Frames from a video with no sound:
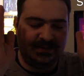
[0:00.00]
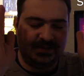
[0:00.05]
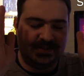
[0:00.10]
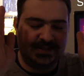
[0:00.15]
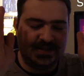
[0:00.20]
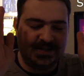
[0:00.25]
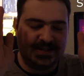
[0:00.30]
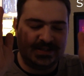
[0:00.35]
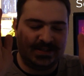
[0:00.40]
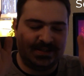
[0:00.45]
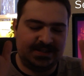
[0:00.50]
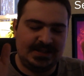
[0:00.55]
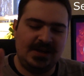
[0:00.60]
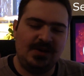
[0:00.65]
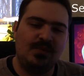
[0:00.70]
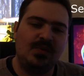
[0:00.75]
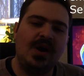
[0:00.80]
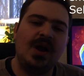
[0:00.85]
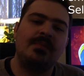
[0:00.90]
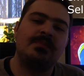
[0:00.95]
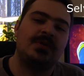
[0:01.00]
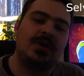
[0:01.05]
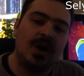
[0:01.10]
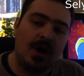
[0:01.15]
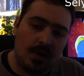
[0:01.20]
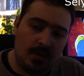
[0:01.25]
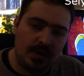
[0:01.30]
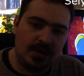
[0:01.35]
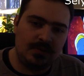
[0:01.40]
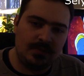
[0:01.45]
Do you see where I'm
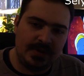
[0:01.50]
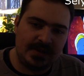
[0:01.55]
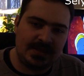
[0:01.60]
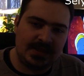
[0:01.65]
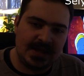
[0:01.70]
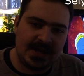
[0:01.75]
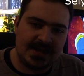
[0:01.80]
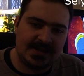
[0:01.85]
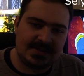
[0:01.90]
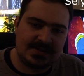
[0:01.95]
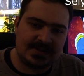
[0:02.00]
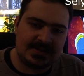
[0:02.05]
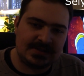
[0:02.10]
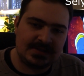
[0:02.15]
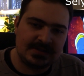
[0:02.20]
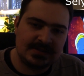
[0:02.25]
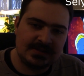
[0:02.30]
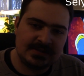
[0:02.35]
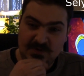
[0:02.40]
going with this?